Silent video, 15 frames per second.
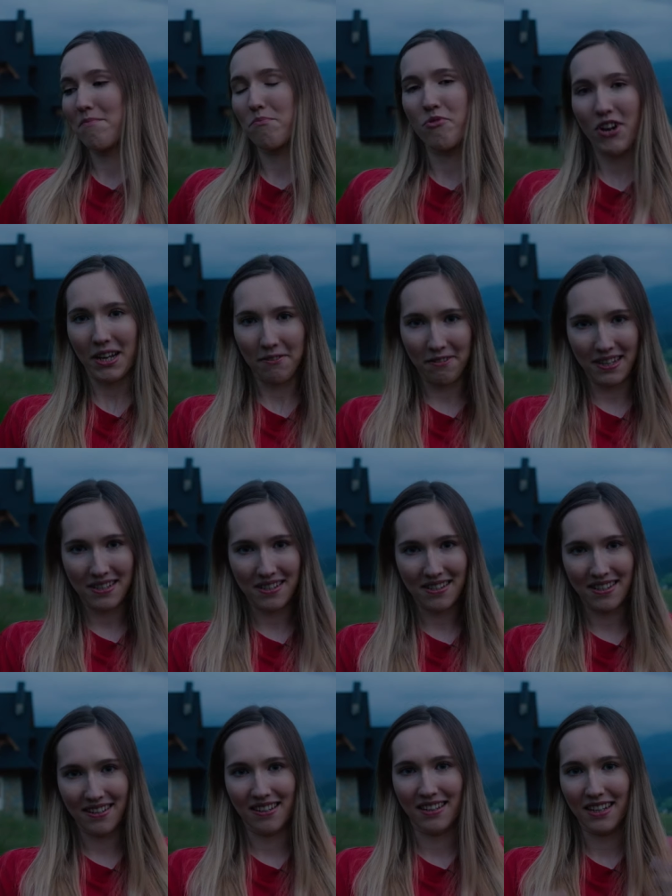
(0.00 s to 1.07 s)

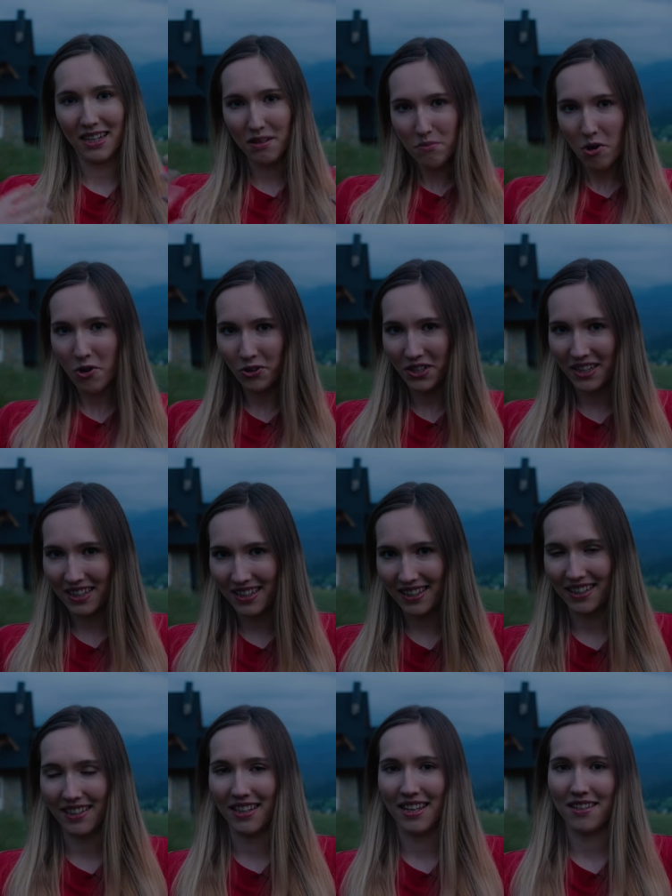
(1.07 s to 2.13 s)
breakfast in the morning,
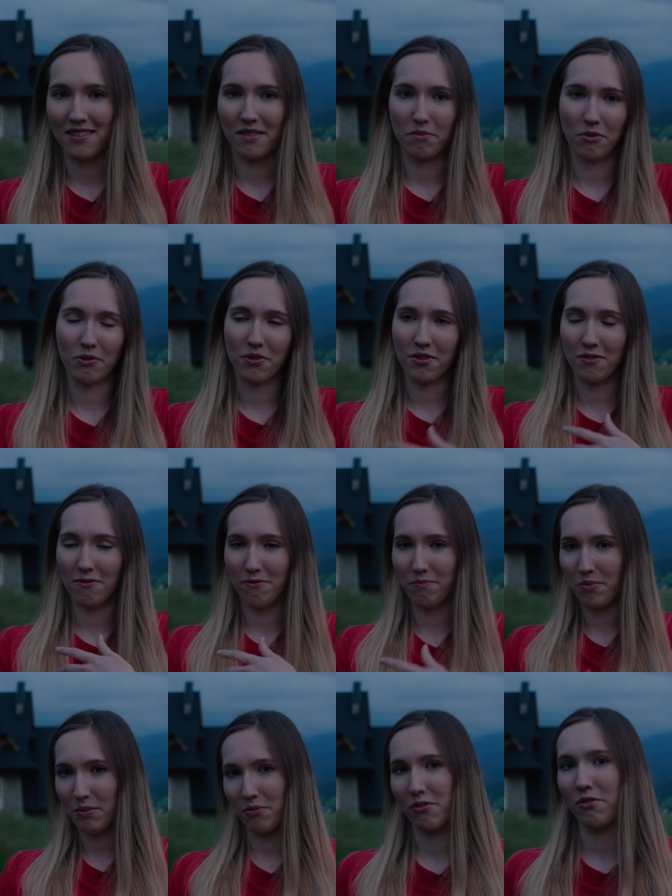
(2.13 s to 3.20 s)
as most of
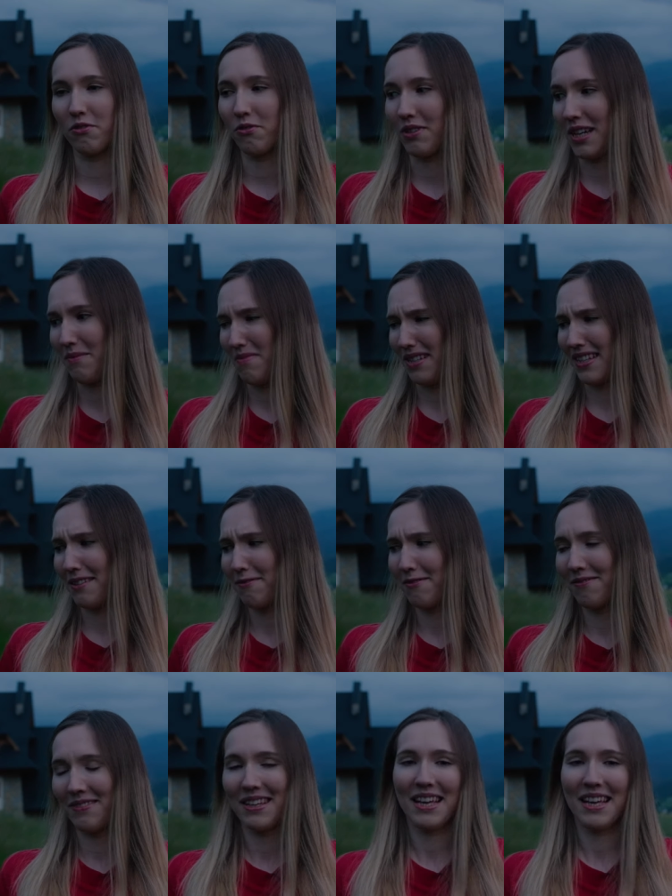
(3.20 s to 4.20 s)
people do, I believe.